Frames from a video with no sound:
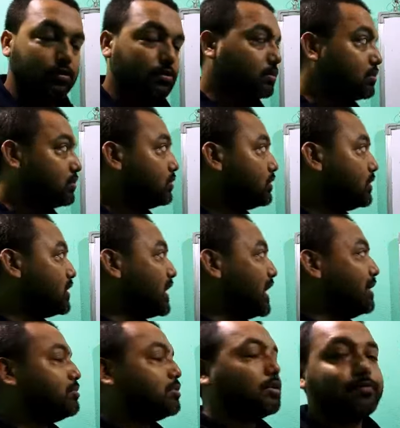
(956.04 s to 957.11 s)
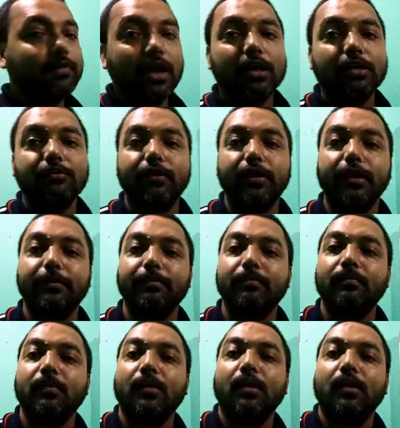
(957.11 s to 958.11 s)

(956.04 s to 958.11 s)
So the types of earthquake,